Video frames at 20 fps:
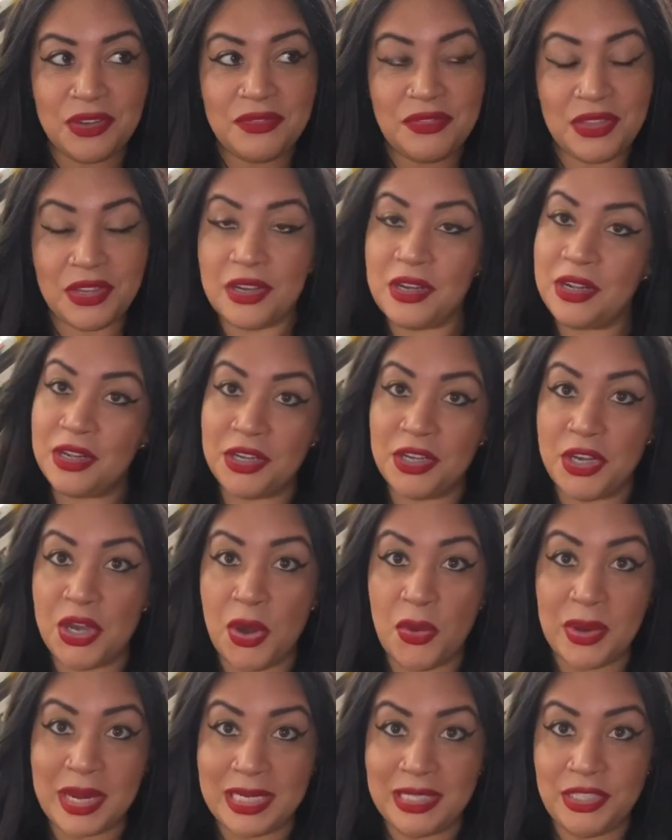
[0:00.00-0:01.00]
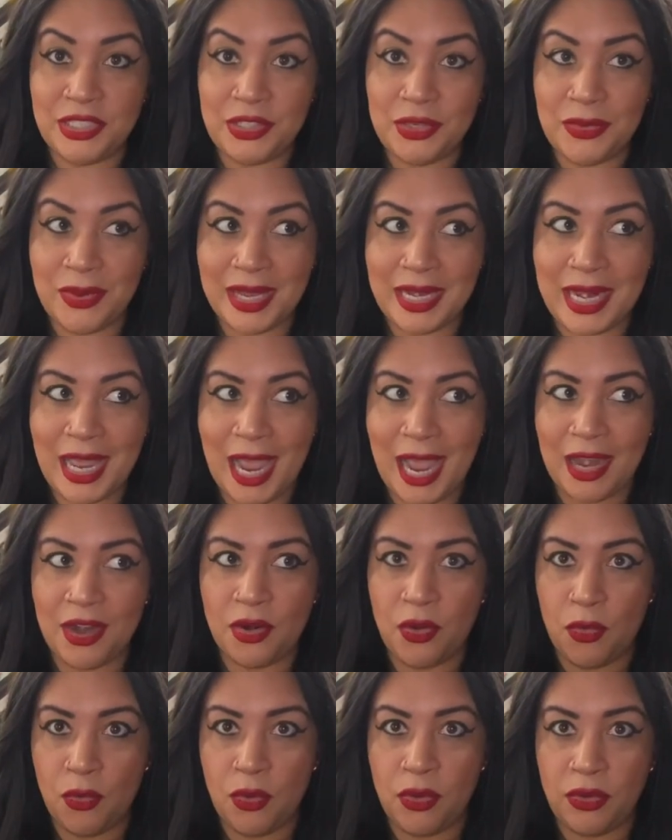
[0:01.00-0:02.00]
if they're going to go into it
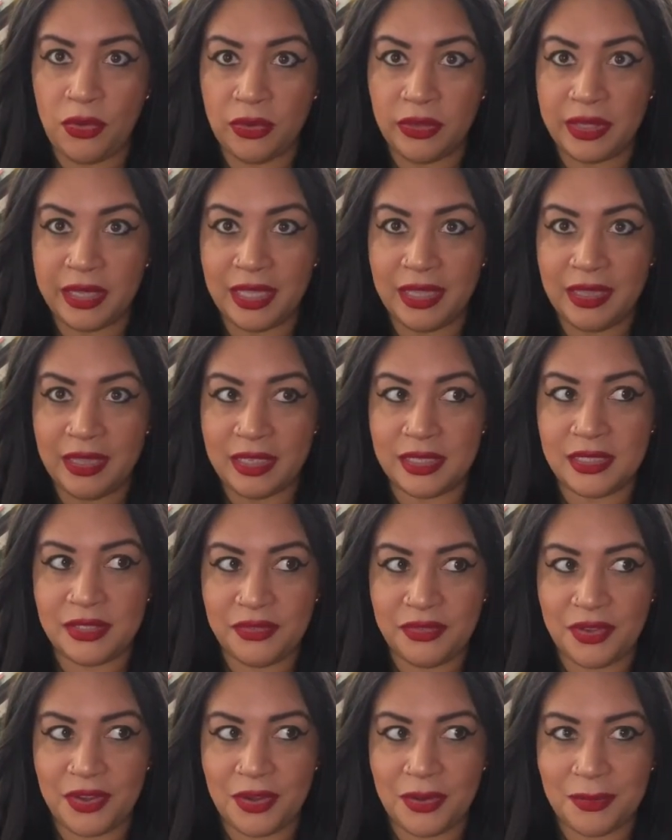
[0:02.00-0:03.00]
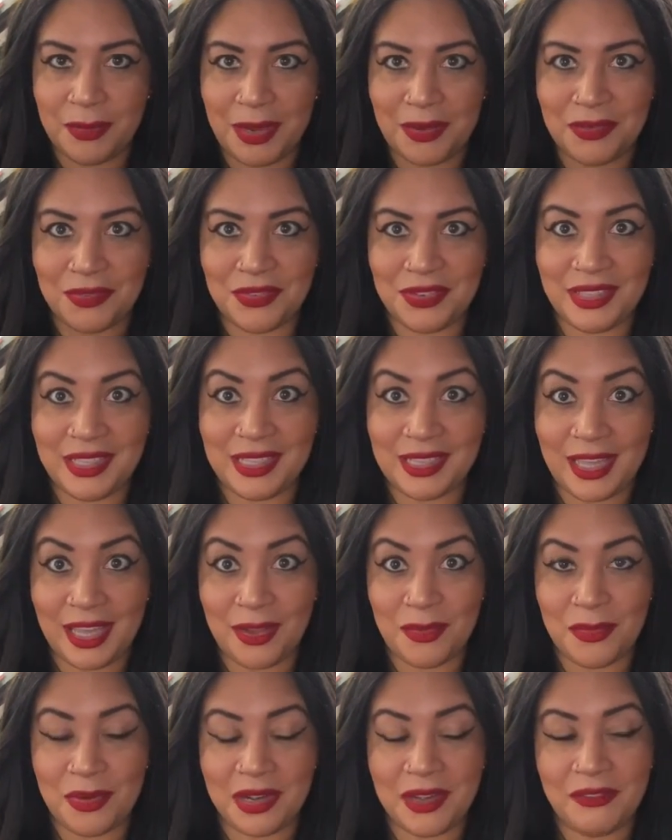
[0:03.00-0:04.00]
at all in this film. I would really
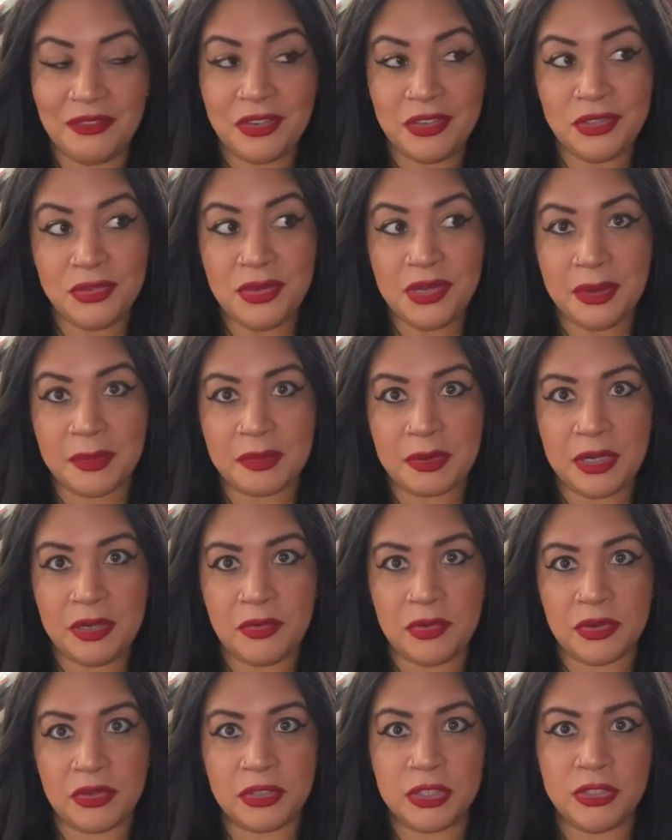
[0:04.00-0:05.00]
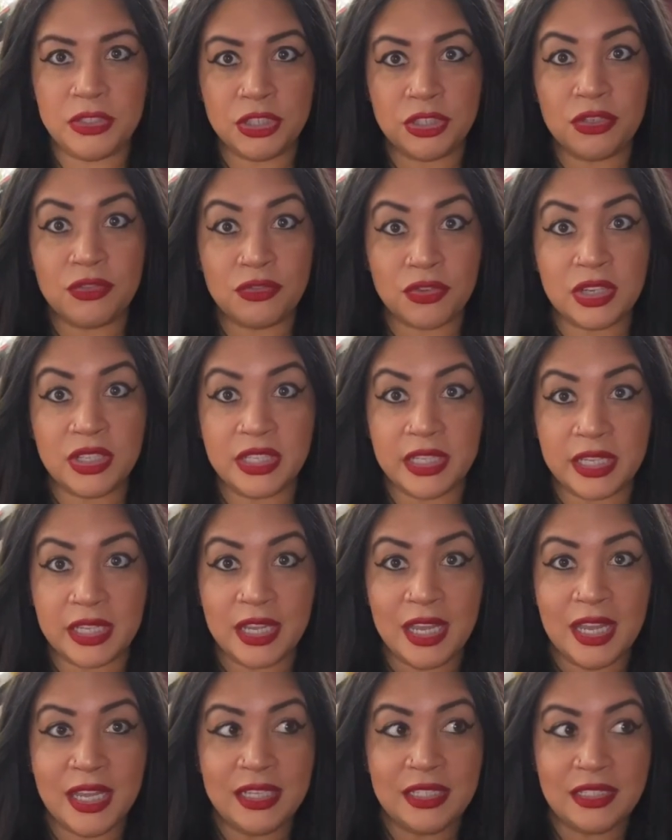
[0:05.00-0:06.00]
like one. If you're doing a prequel, you should
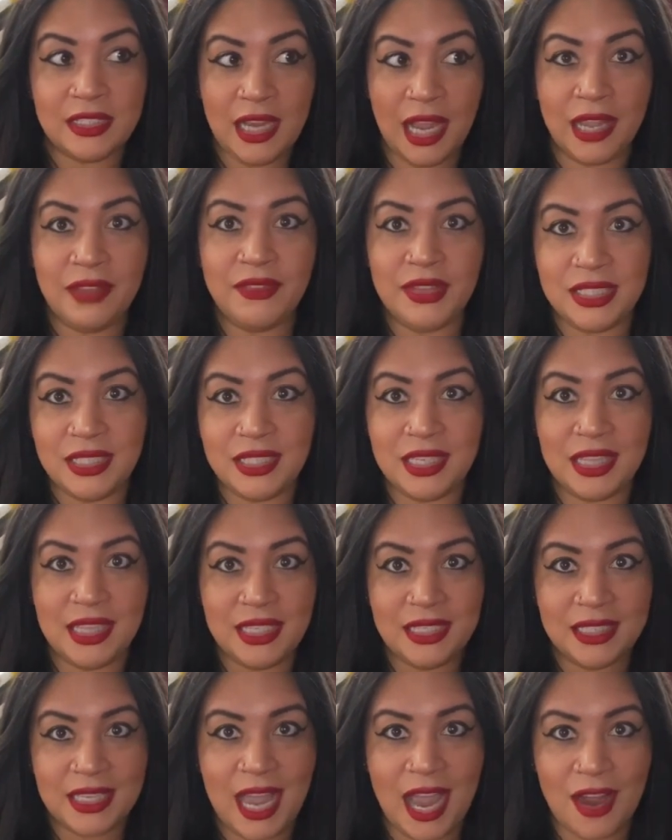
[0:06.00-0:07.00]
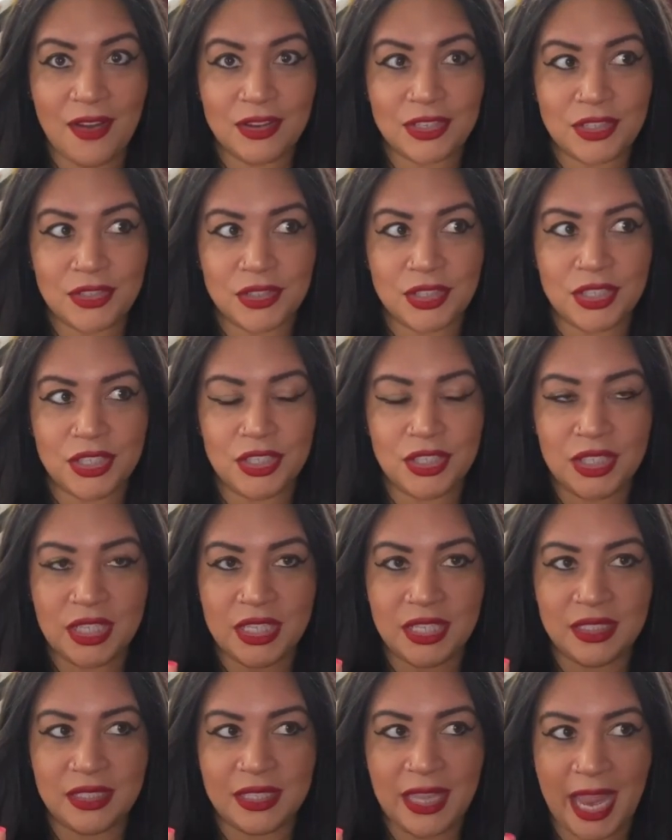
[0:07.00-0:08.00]
really dive into these characters, into
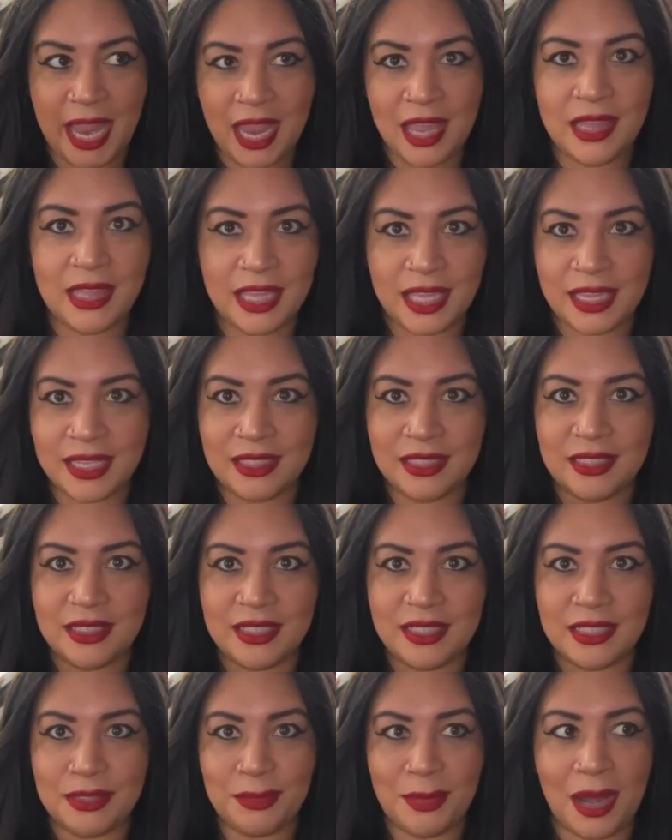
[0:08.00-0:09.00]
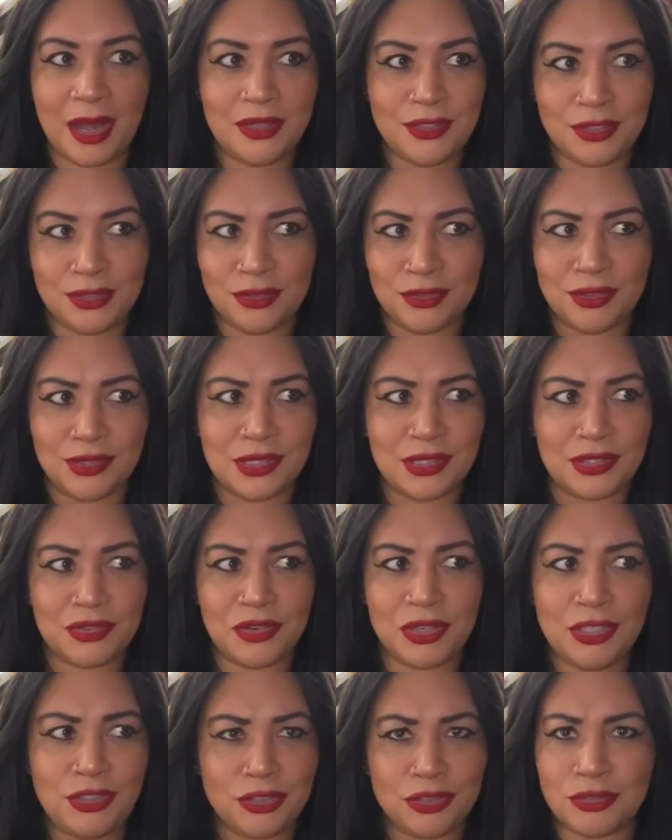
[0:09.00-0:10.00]
these aliens, these monsters, these
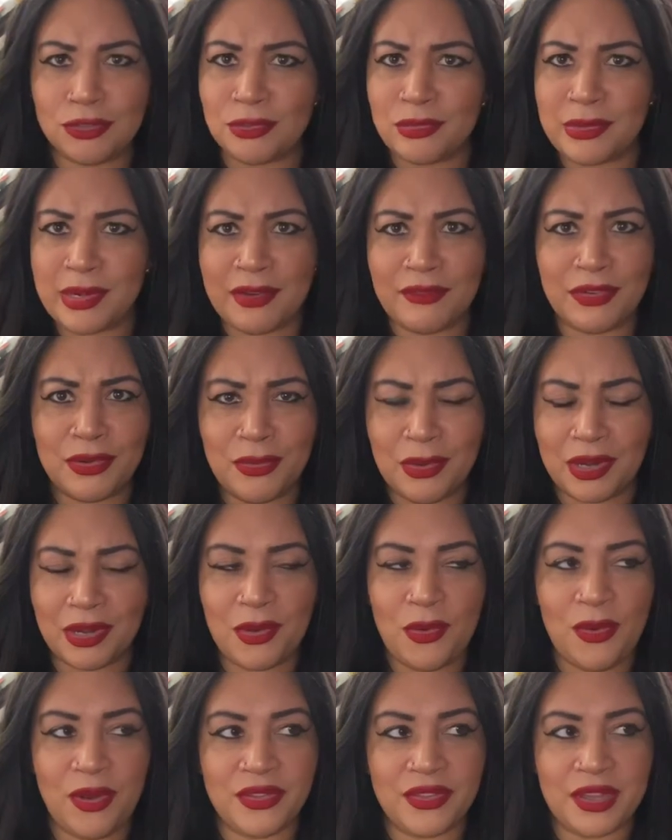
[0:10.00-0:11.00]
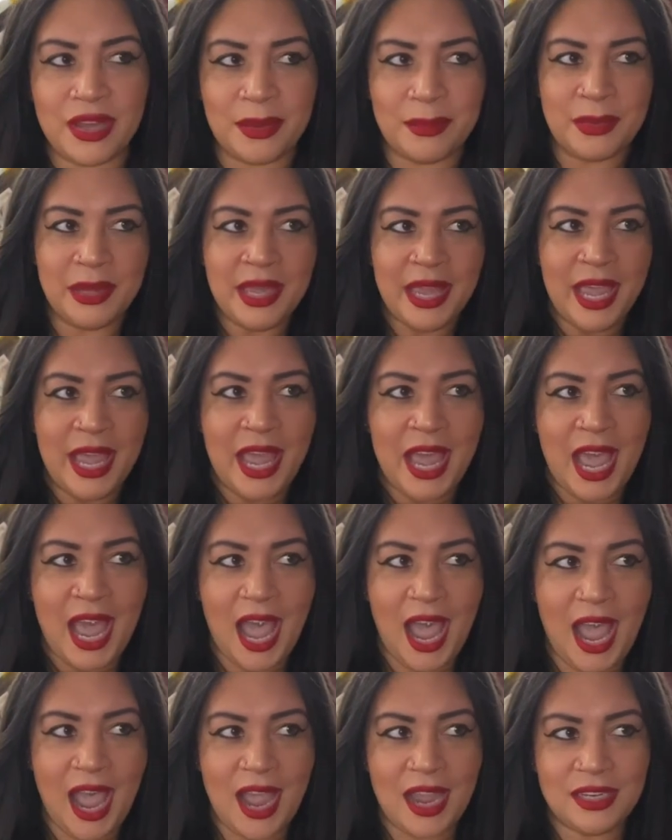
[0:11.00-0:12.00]
creatures, whatever you want to call them.
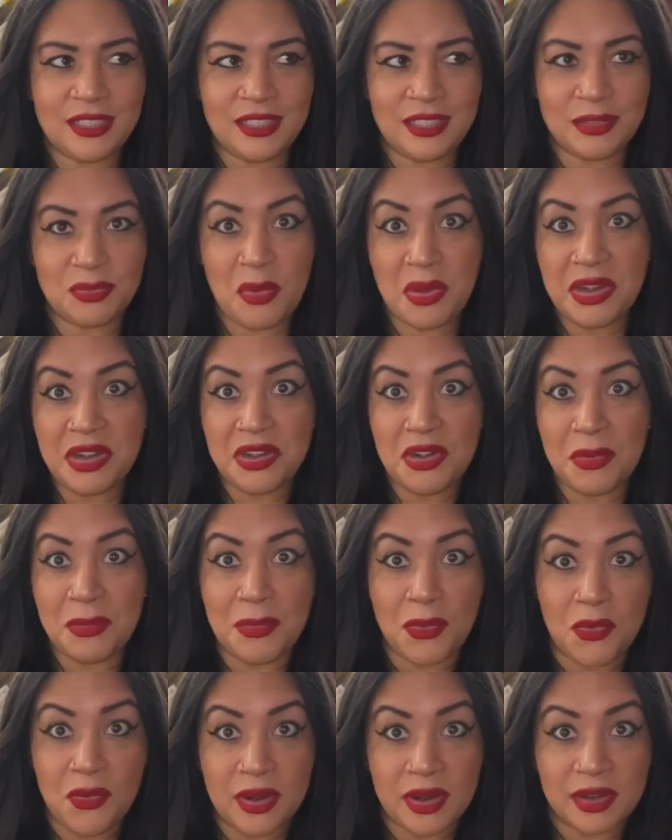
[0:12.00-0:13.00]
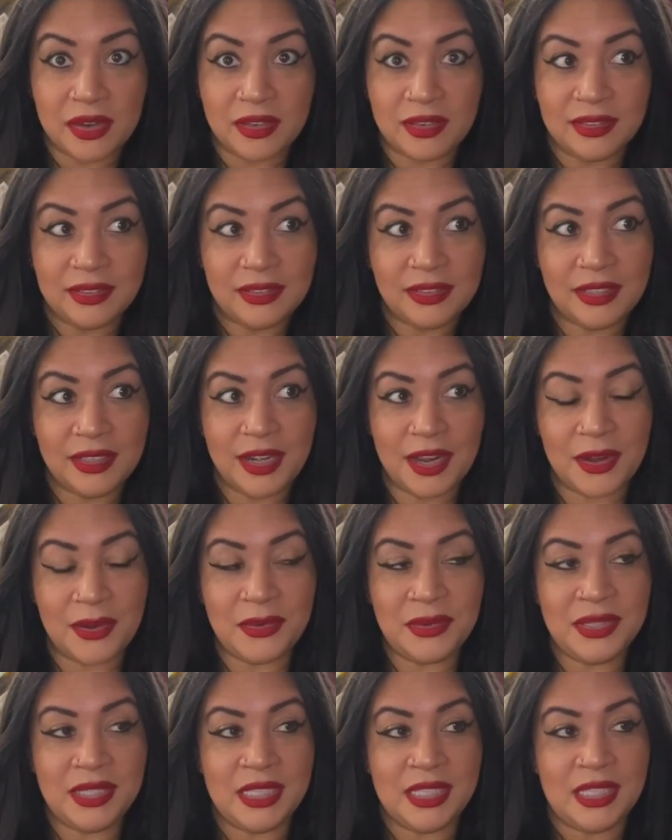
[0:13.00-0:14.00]
I just want to know more, you know?